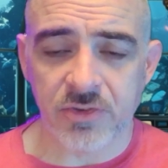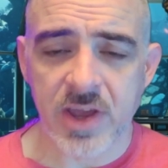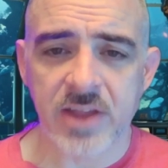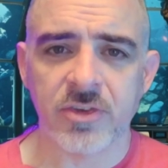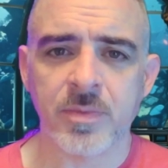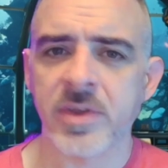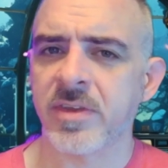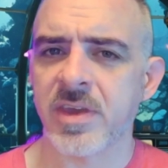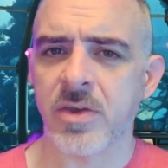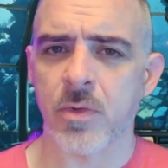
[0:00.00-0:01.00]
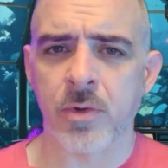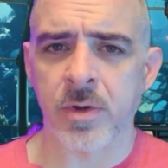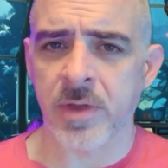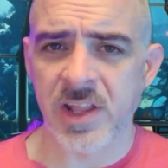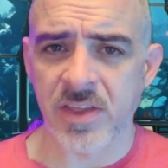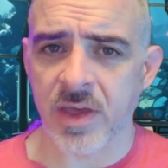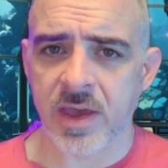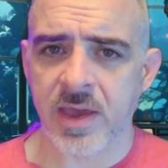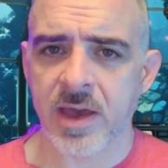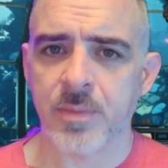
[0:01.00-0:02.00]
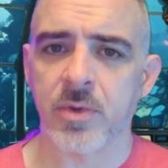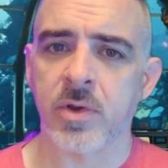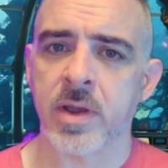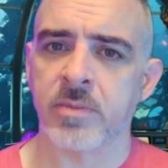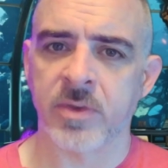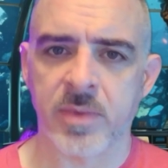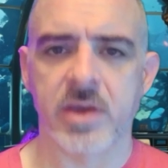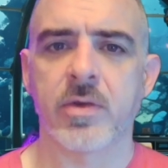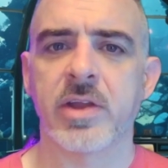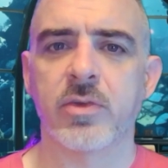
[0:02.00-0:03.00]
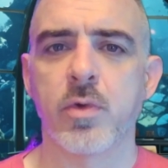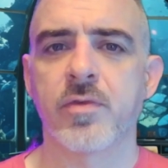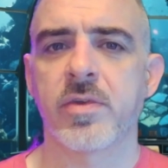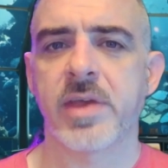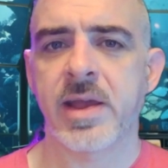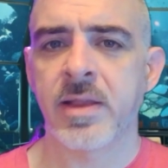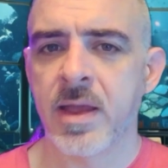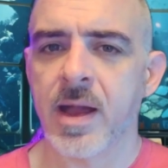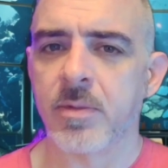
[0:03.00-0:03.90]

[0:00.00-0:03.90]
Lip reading: ChatGPT or any of the AI programs can be a great tool for that.